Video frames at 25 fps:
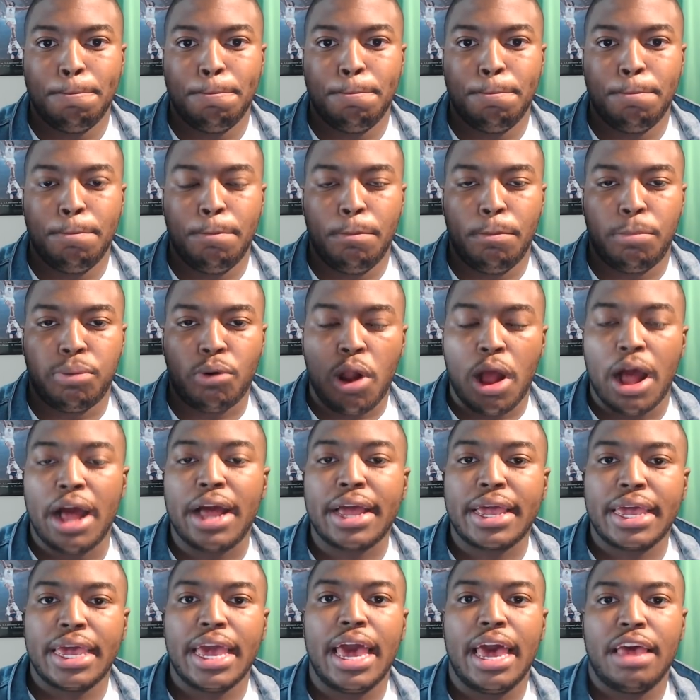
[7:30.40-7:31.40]

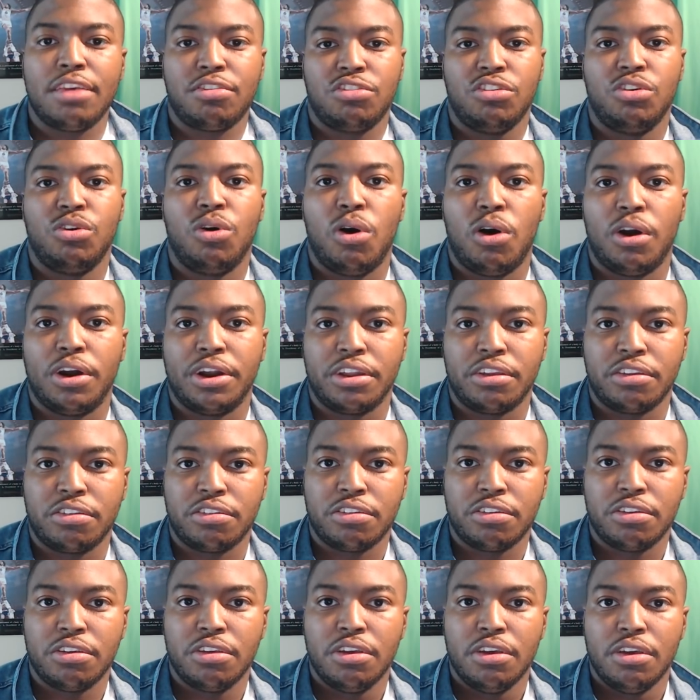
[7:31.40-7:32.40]
broadcast new artists.
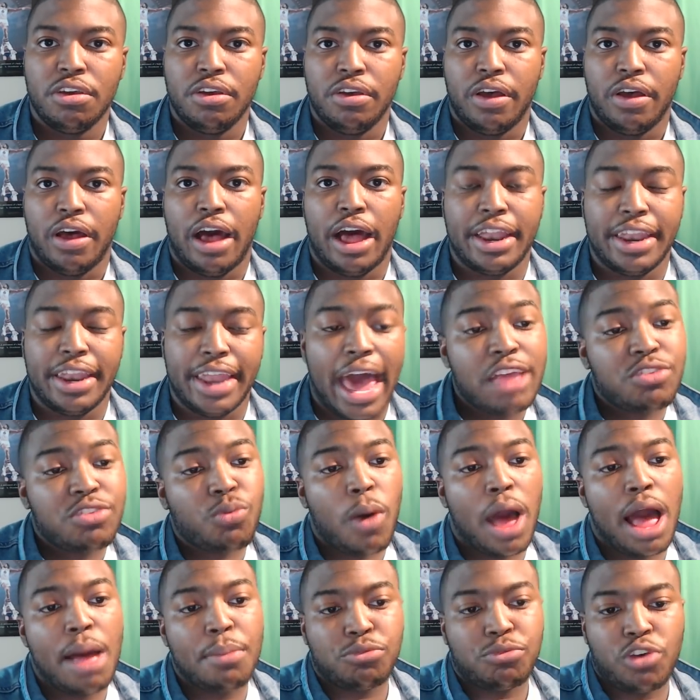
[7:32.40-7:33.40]
That's
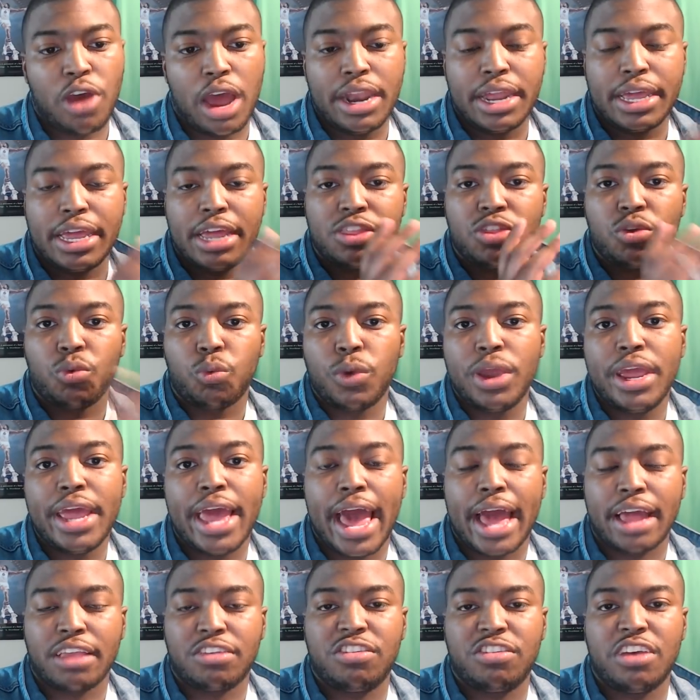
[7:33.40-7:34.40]
why I'm trying to get the
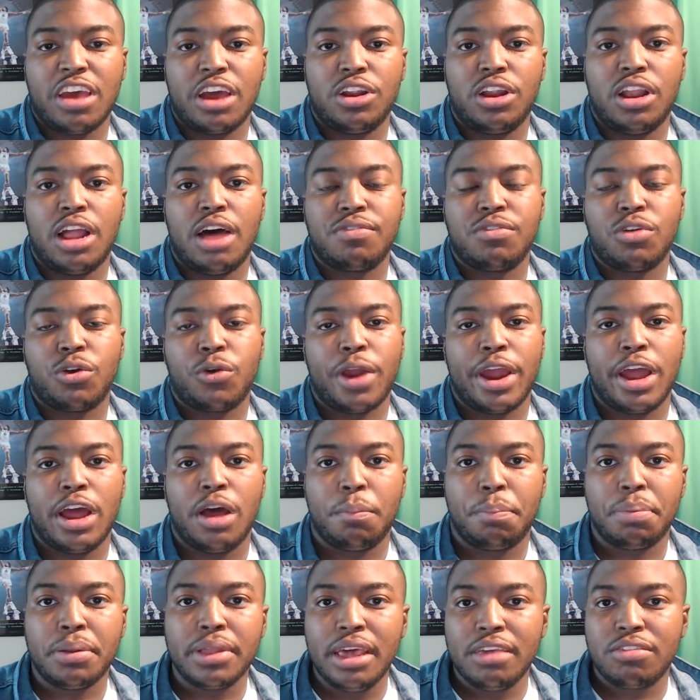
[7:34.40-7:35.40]
React channel off the ground.
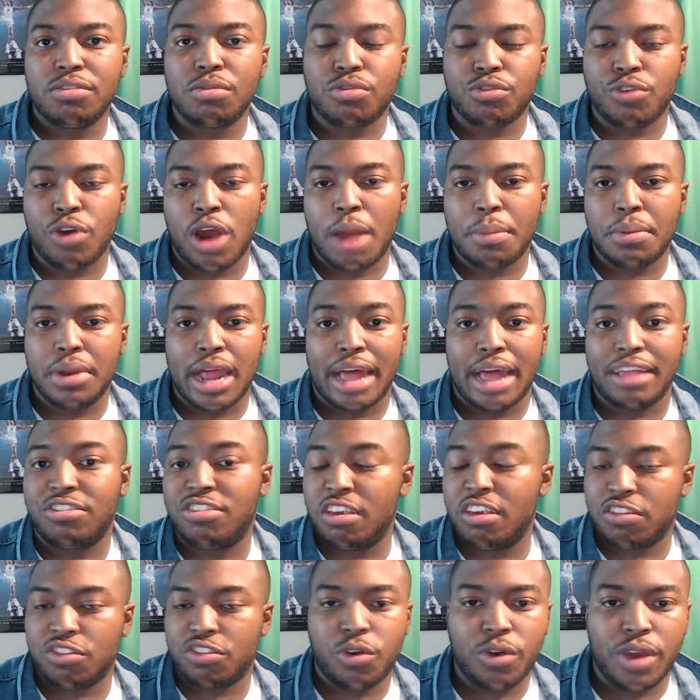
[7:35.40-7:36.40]
Please subscribe to that. I
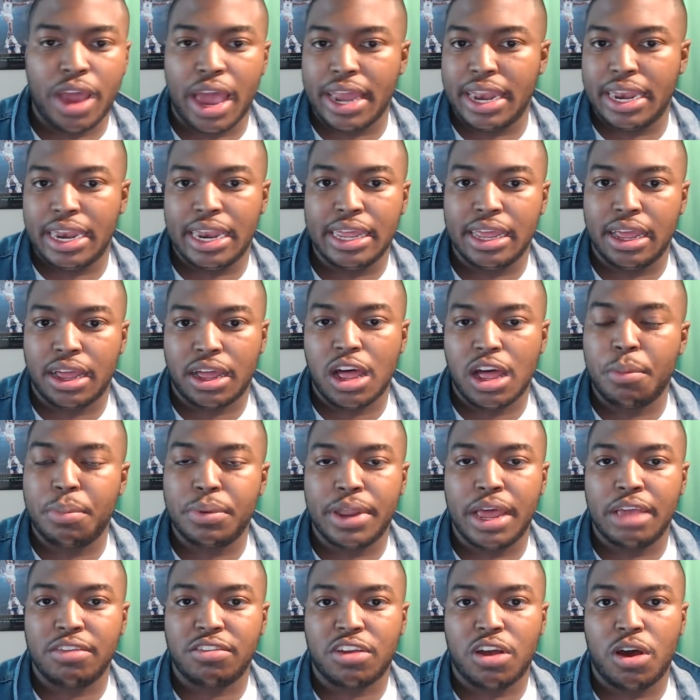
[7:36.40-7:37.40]
just created it a couple
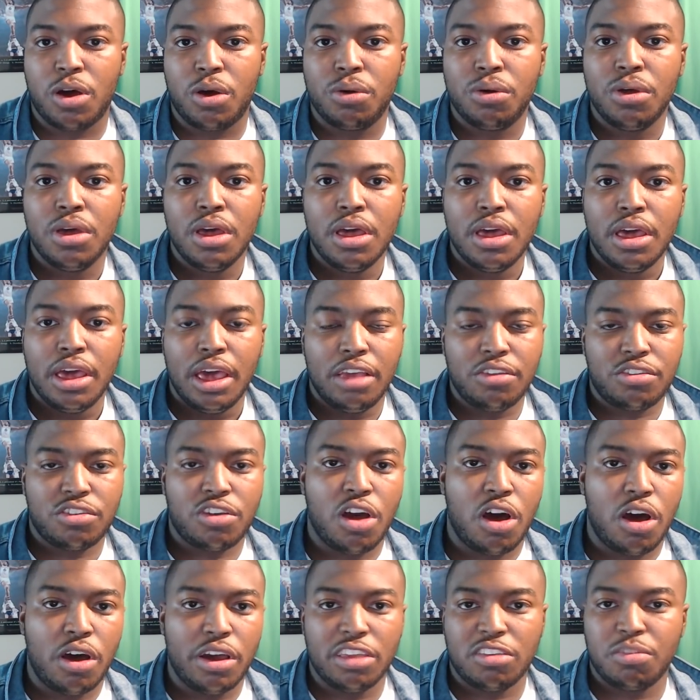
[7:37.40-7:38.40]
days ago. It's
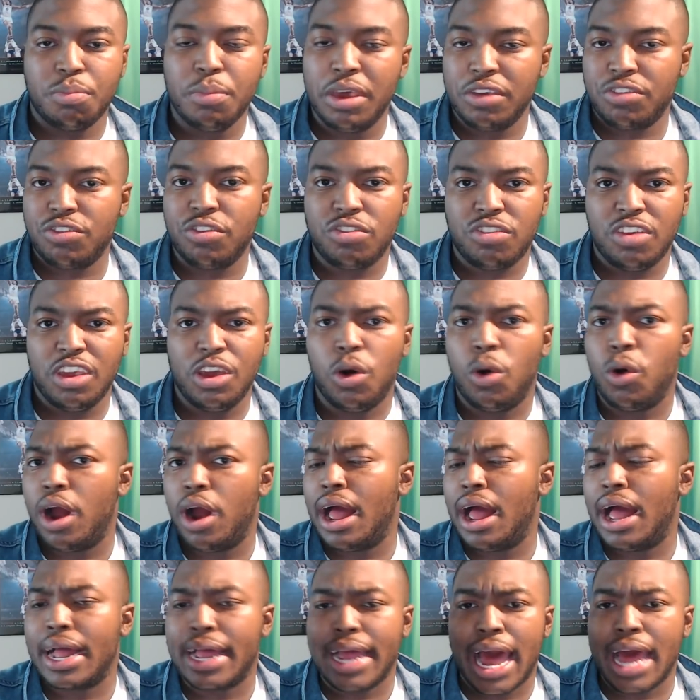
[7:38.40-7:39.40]
called It's Mr. T, or
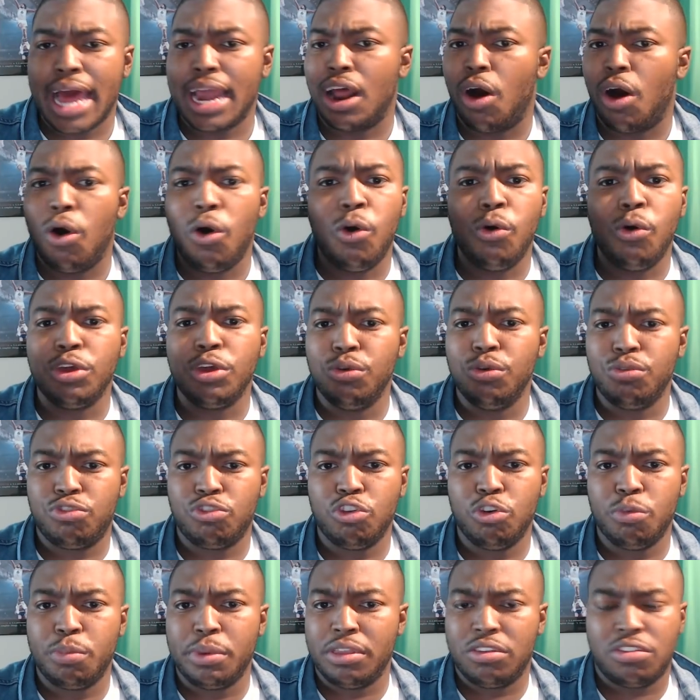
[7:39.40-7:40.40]
I got an old
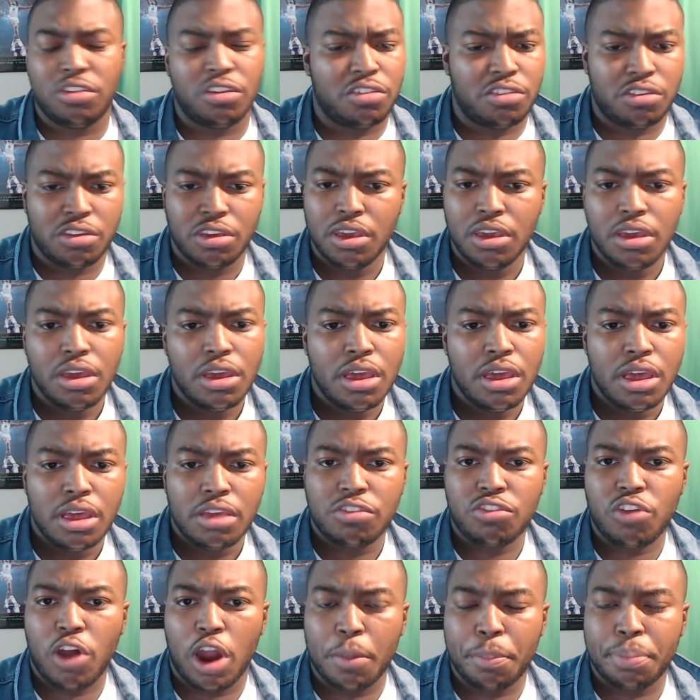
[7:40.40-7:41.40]
YouTube and just
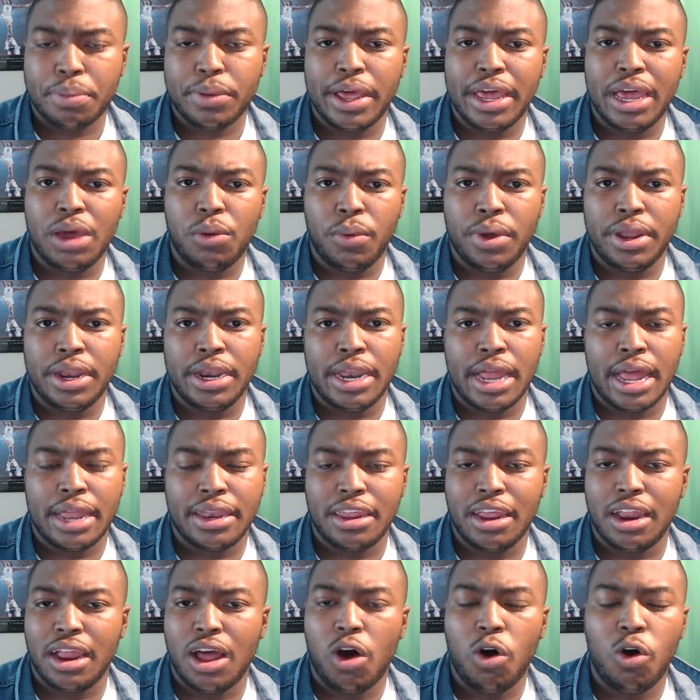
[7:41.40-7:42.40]
started playing with it, and I
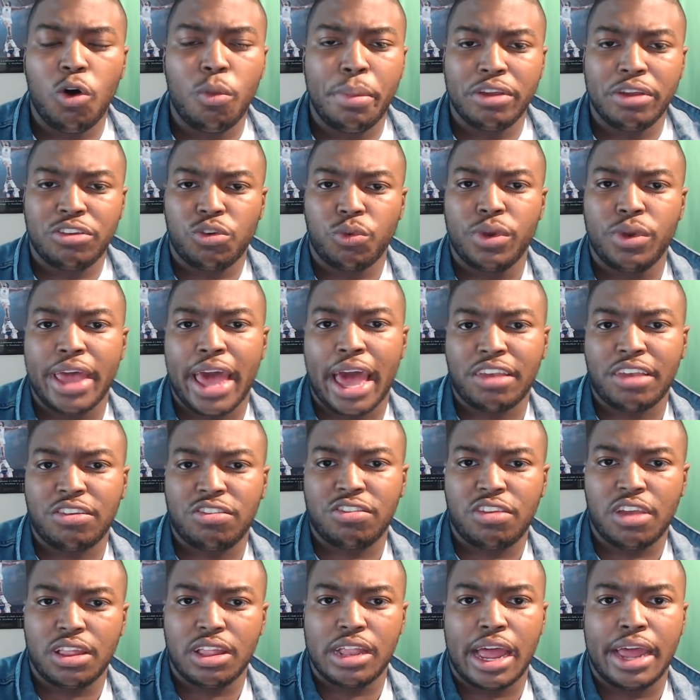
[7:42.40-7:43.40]
did a whole bunch of reactions
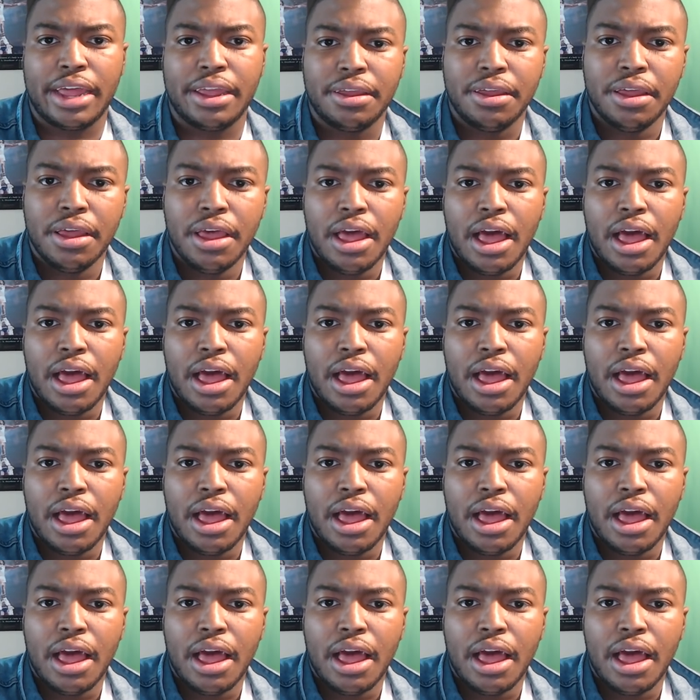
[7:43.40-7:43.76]
the other night.